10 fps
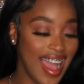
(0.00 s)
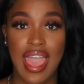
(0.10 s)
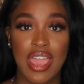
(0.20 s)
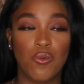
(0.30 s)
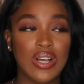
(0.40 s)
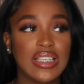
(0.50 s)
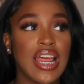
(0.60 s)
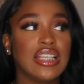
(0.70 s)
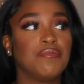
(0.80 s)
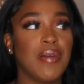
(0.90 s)
it wasn't
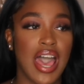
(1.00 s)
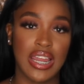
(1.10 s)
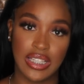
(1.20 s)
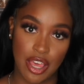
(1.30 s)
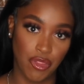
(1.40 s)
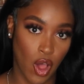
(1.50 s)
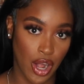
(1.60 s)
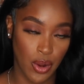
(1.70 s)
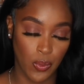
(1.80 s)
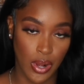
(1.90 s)
as bad as I thought
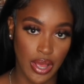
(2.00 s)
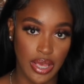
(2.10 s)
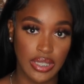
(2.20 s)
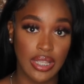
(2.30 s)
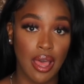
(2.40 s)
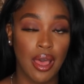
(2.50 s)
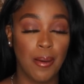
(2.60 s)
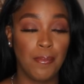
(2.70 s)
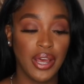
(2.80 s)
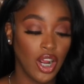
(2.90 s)
it was,
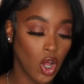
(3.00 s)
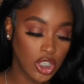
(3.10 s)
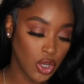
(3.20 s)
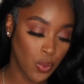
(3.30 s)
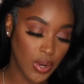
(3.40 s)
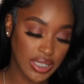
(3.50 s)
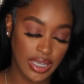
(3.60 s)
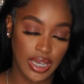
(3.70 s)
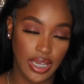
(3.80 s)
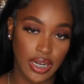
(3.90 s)
but it also
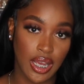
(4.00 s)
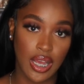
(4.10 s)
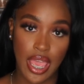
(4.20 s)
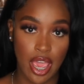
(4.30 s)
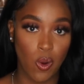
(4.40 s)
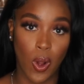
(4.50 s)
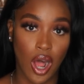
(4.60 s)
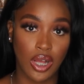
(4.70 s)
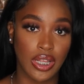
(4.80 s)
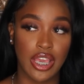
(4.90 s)
wasn't a
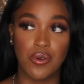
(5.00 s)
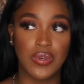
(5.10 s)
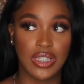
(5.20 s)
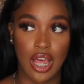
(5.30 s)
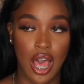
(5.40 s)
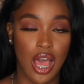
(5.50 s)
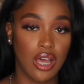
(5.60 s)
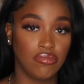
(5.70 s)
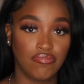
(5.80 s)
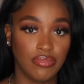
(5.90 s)
cakewalk. Like, it was
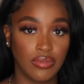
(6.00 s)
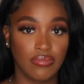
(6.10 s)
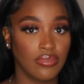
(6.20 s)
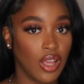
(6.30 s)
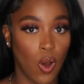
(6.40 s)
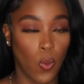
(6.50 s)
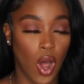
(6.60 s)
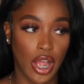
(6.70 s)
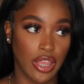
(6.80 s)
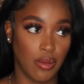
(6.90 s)
not a
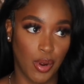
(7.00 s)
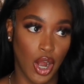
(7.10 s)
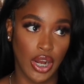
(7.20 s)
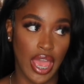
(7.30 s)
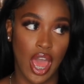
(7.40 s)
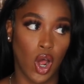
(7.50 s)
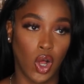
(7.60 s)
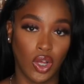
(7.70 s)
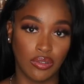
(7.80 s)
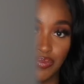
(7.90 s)
walk in the park at
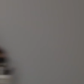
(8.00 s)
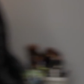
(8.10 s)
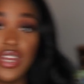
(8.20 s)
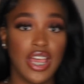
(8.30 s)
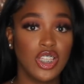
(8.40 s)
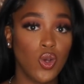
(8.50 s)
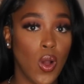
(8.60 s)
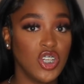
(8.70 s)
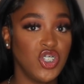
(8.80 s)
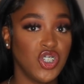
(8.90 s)
all. So the next
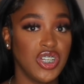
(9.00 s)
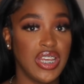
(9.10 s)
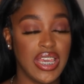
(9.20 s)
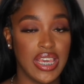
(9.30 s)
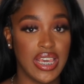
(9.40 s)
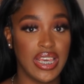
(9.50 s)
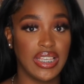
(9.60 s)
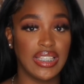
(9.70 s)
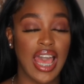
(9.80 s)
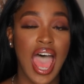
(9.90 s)
question
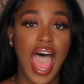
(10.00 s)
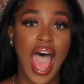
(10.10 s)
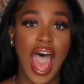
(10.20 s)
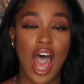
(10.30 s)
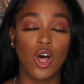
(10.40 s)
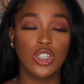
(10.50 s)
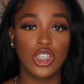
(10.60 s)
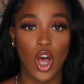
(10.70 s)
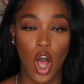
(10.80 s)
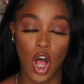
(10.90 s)
is, how
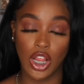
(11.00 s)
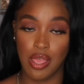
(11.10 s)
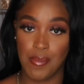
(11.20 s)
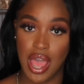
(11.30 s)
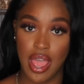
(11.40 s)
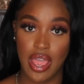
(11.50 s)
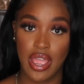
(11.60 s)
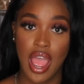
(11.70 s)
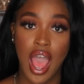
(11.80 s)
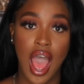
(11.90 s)
tall am
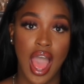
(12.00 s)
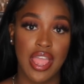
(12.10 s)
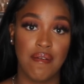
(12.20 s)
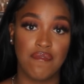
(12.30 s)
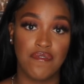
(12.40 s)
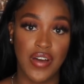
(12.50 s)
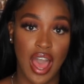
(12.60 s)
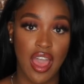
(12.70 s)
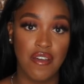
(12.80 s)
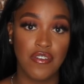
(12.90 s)
I? I am
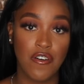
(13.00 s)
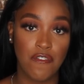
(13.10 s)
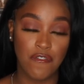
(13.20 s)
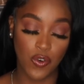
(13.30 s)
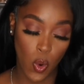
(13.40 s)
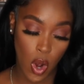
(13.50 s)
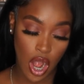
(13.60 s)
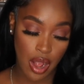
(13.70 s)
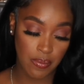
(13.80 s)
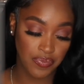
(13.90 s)

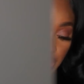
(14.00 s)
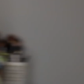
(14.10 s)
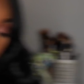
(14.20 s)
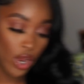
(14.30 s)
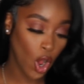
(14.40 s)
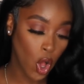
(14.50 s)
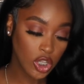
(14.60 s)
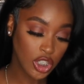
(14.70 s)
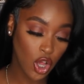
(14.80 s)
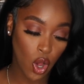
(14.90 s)
5'4". Someone
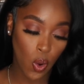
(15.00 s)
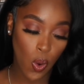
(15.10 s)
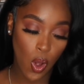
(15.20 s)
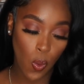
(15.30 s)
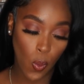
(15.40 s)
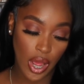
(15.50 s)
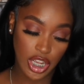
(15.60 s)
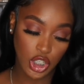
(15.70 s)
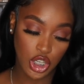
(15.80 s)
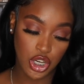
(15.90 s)
also
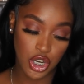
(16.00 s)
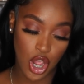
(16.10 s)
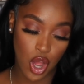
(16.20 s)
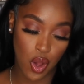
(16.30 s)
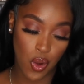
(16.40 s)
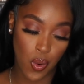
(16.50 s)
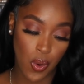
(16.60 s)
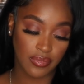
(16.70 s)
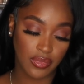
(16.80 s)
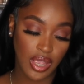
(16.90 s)
wanted to know
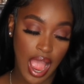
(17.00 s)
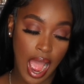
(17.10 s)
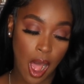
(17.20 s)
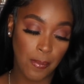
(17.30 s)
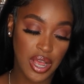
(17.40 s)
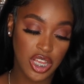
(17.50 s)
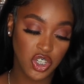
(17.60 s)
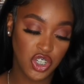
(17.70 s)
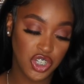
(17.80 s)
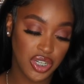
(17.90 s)
how
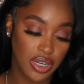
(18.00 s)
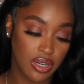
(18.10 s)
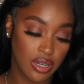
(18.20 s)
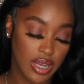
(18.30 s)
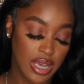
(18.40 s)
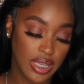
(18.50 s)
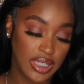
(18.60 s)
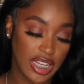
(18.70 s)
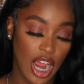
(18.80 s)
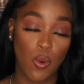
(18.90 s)
much
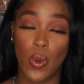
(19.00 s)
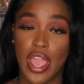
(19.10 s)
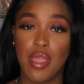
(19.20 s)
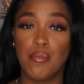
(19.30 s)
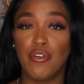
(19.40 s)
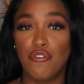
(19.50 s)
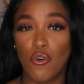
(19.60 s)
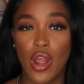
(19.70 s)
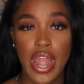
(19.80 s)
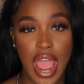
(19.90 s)
did I weigh
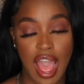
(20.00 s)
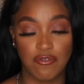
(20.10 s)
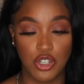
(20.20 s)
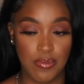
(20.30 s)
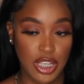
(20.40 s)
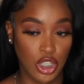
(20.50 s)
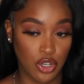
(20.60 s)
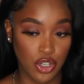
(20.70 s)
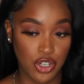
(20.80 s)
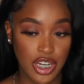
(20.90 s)
before and after my
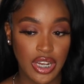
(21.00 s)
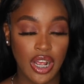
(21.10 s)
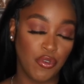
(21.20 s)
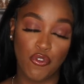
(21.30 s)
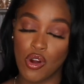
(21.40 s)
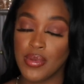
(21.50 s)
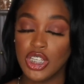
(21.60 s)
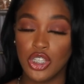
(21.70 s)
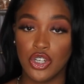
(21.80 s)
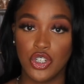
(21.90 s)
surgery. Before my
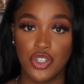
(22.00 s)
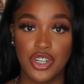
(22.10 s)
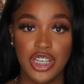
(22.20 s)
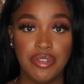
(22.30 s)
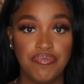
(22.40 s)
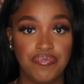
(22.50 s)
surgery,